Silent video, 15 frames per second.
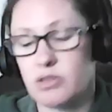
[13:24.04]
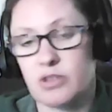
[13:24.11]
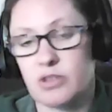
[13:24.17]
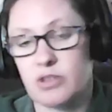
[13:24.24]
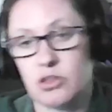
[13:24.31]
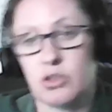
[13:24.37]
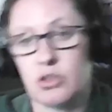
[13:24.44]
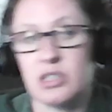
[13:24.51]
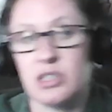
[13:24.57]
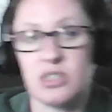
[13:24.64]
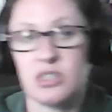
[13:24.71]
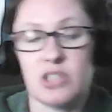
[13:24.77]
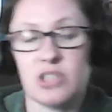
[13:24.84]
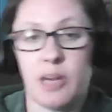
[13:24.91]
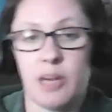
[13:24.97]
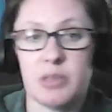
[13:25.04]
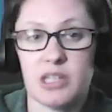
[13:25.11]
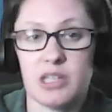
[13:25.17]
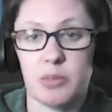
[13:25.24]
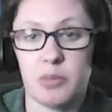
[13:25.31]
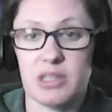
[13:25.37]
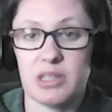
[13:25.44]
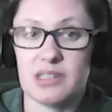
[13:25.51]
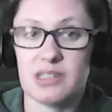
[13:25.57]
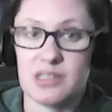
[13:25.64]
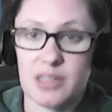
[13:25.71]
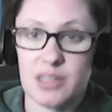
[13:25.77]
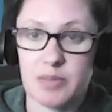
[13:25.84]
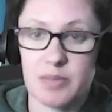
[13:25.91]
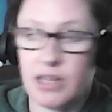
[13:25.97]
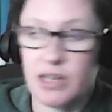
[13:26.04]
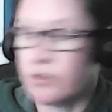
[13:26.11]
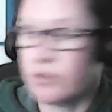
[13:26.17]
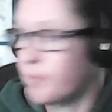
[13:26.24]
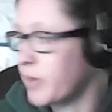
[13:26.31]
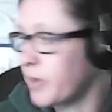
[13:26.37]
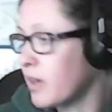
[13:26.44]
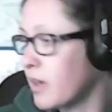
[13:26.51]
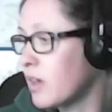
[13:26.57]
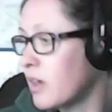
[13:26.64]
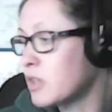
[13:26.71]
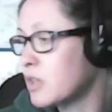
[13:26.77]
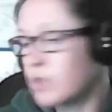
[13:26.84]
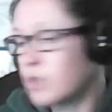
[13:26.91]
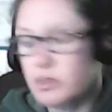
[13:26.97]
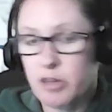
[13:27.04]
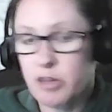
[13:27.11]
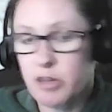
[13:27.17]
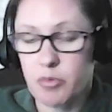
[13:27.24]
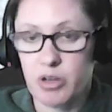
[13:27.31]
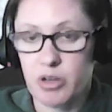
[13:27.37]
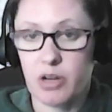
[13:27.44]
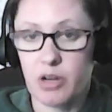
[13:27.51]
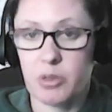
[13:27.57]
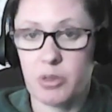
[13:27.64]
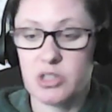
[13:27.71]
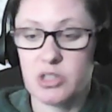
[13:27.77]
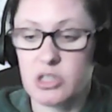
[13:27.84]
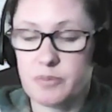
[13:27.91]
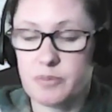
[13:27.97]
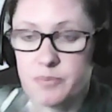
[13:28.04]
stories that just happen to take place in the same town. So that's what I've been reading or watching.